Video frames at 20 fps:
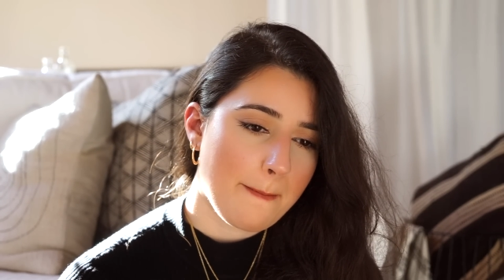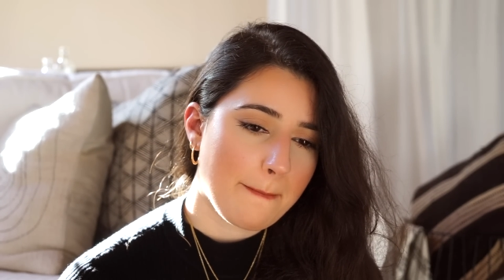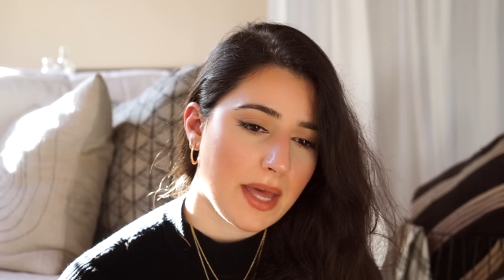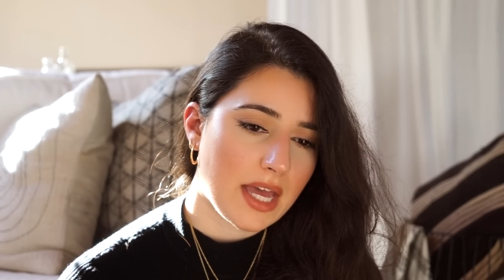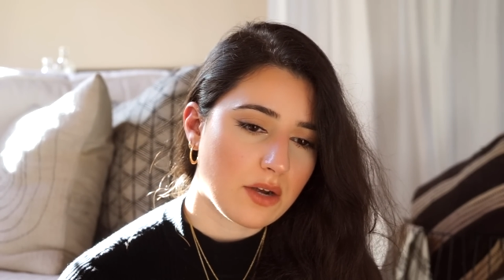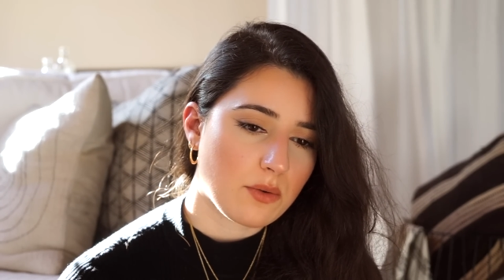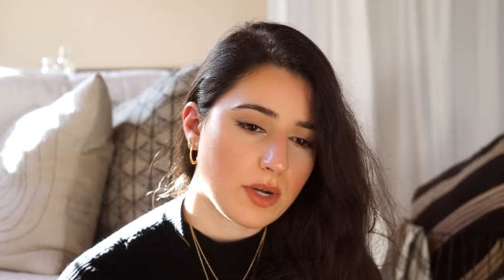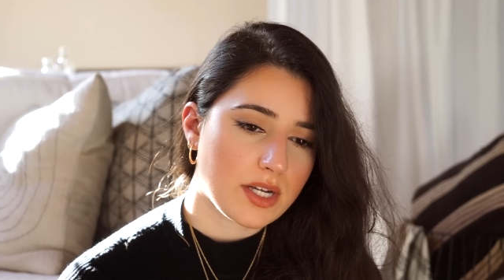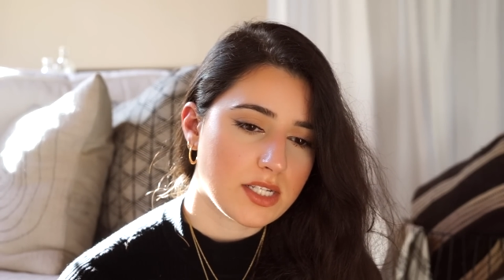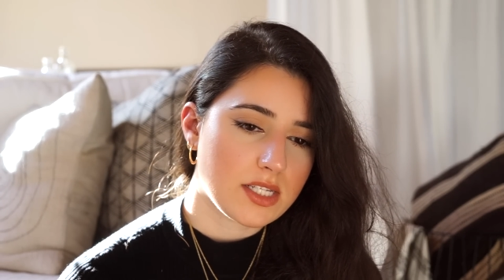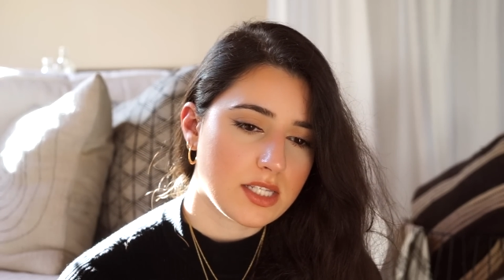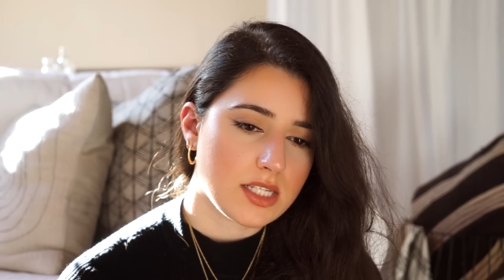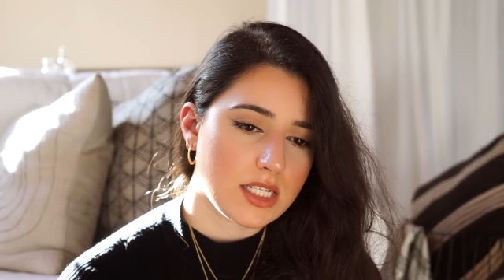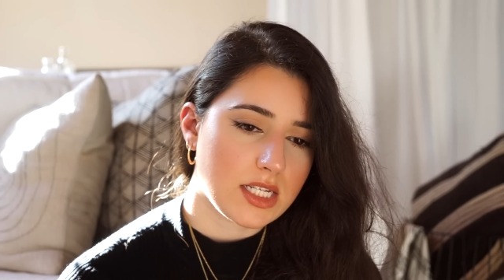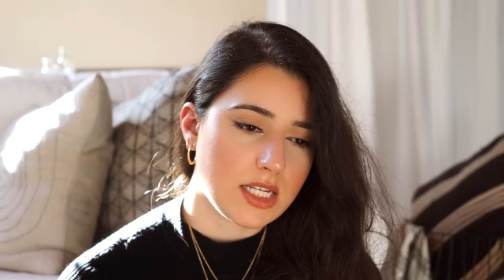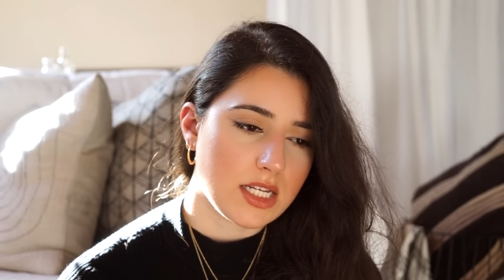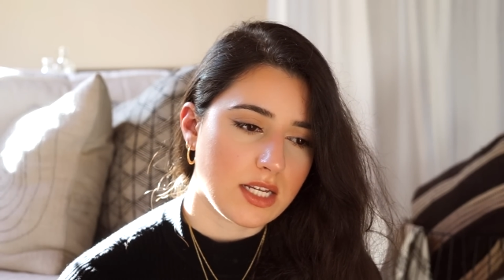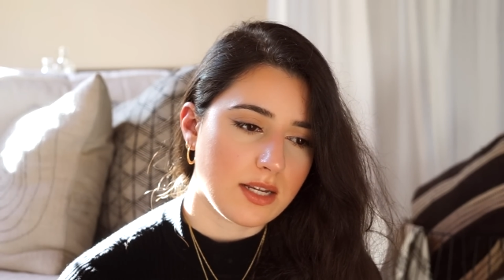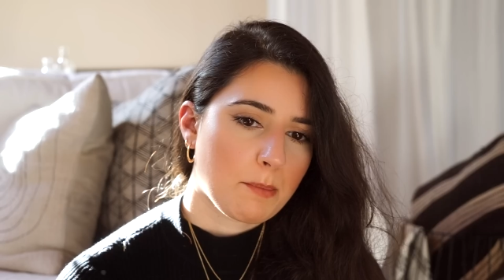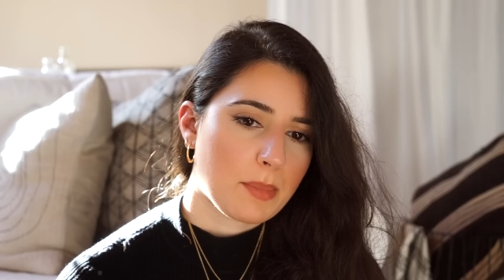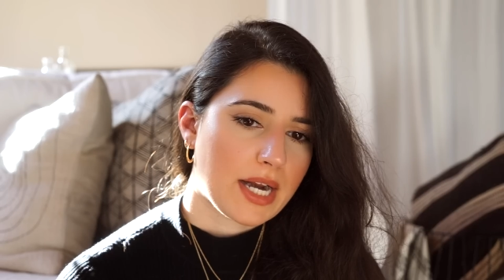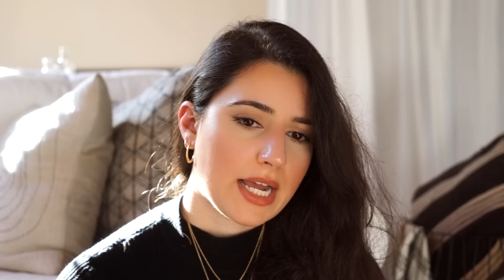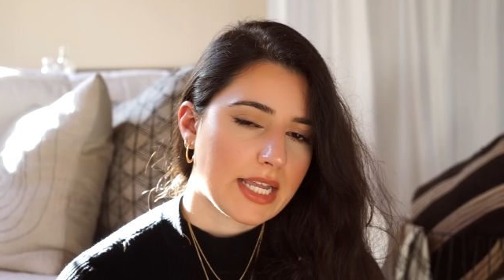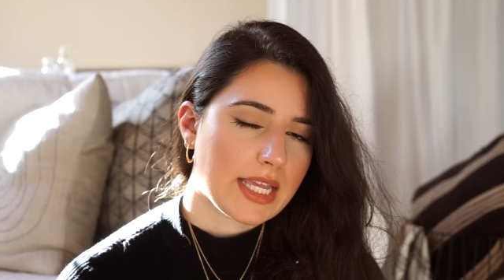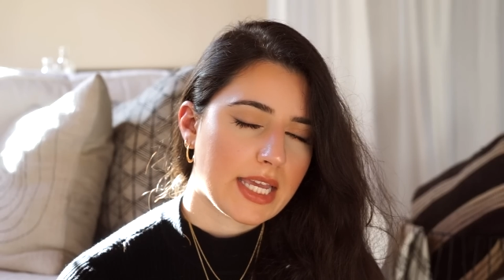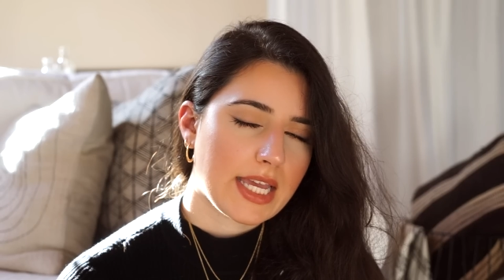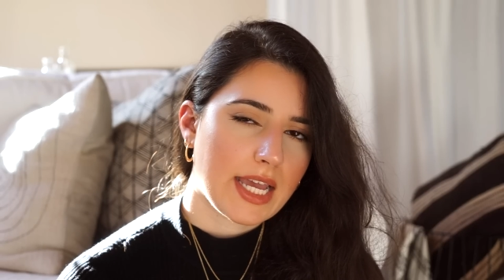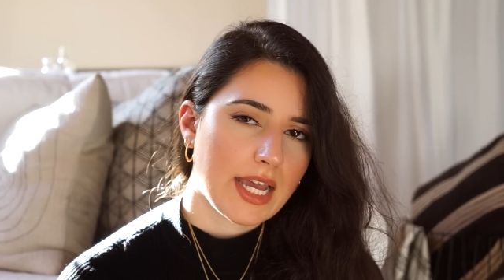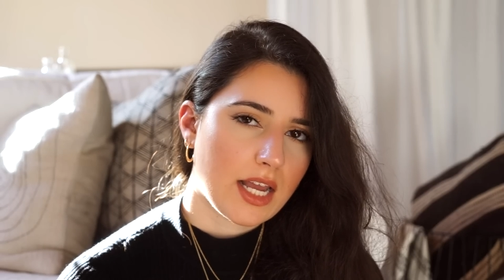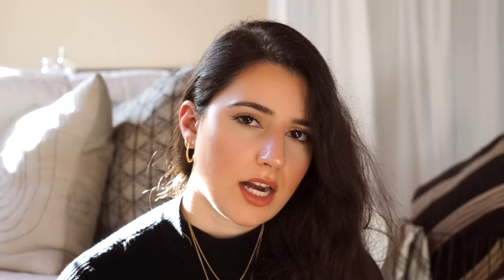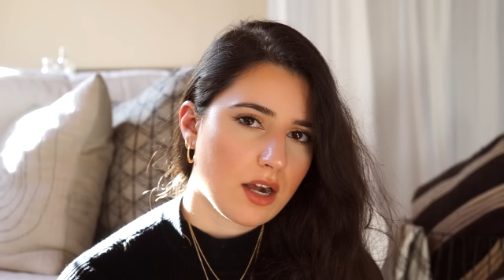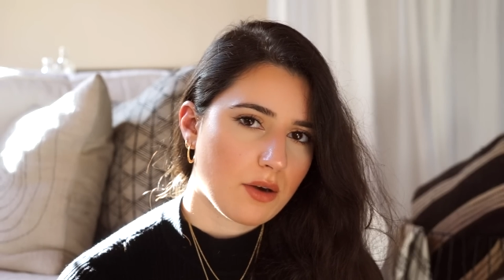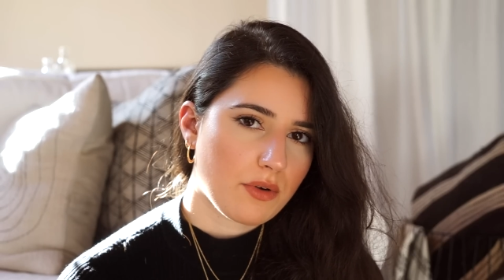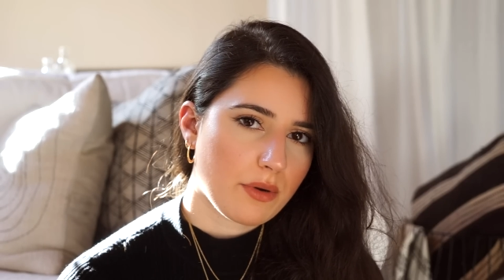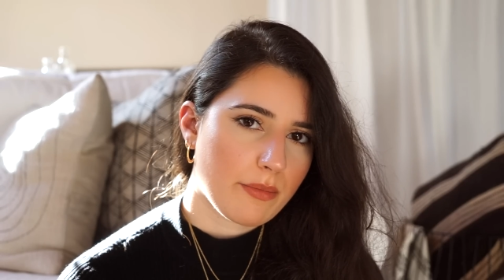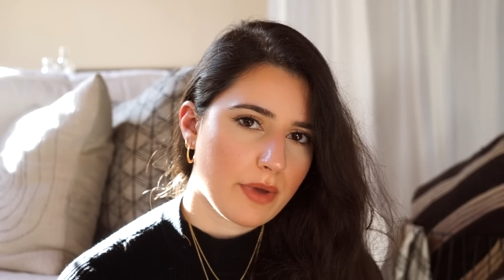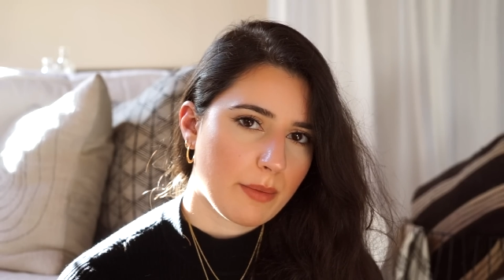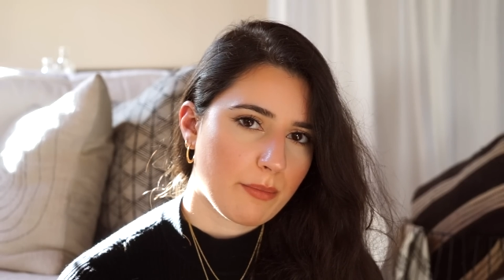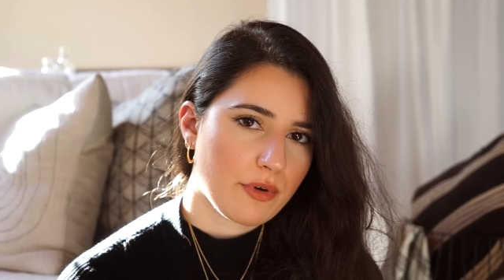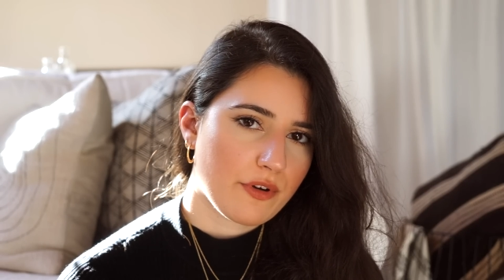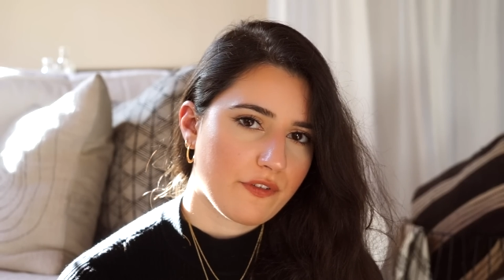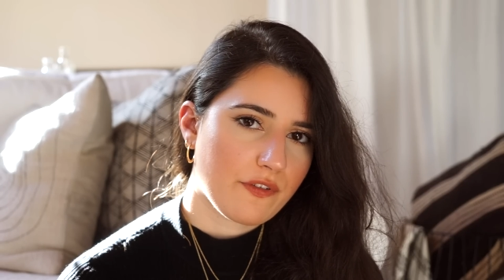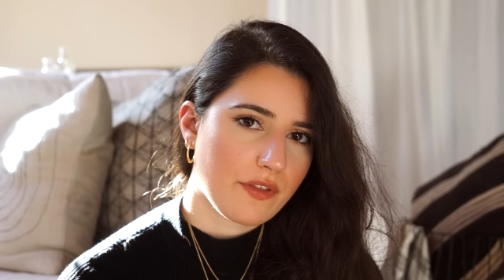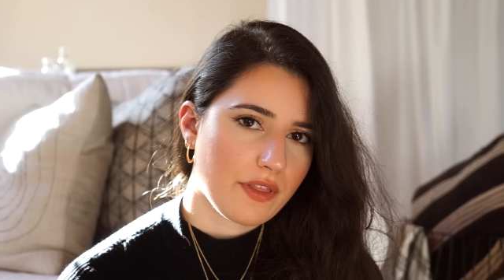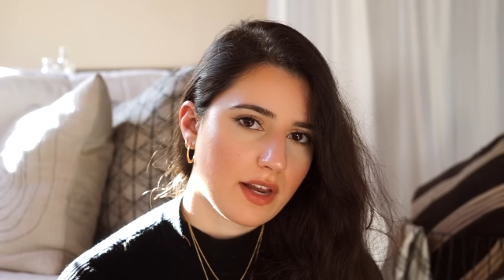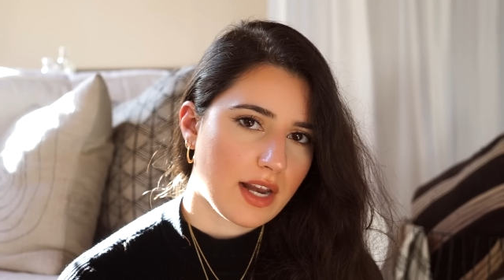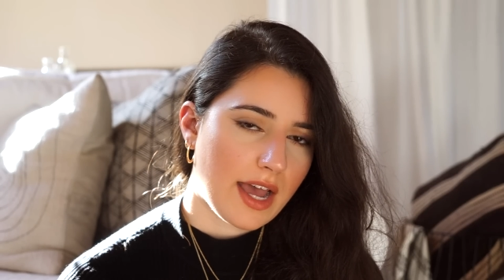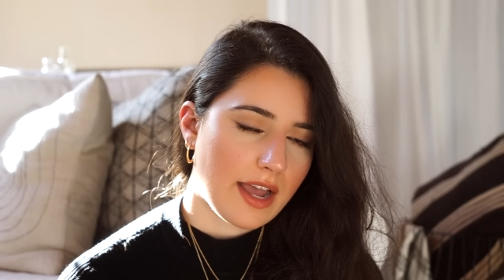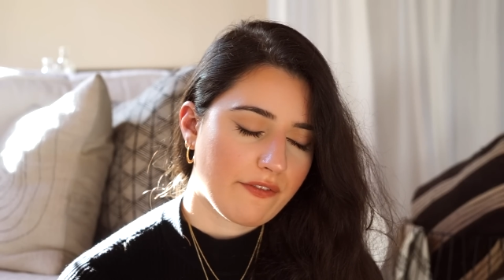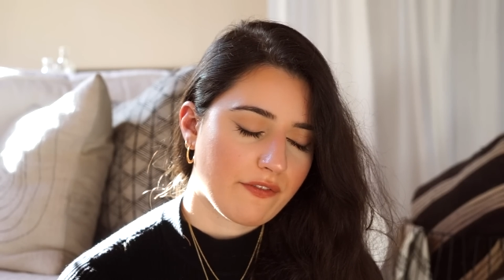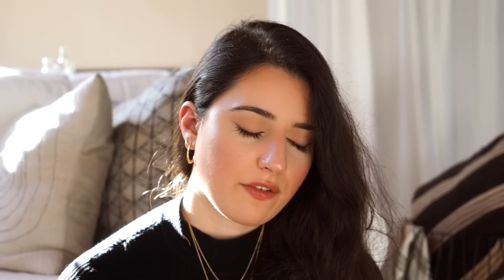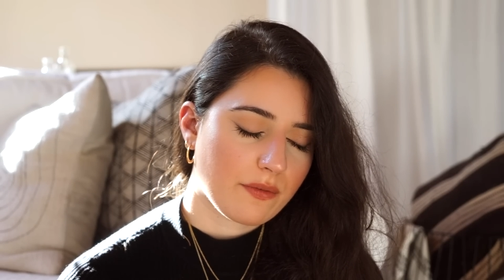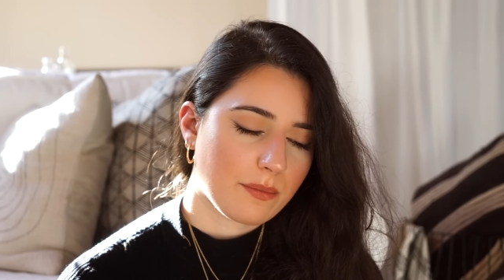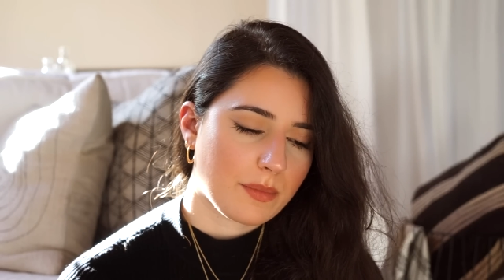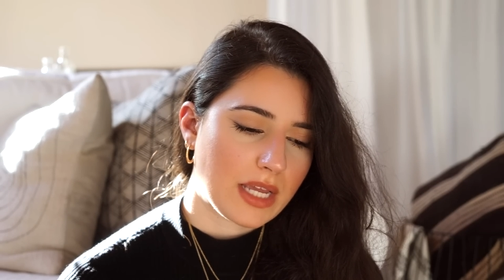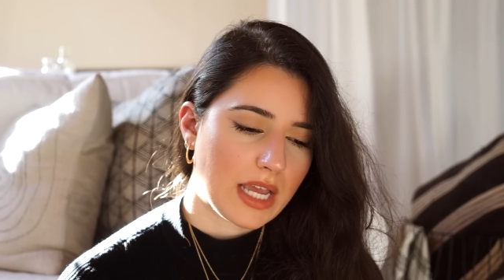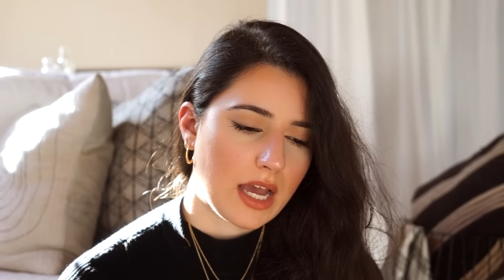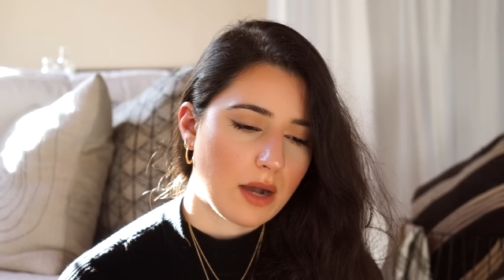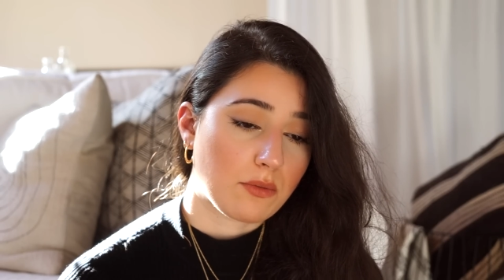NYC, but I cannot remember for the life of me.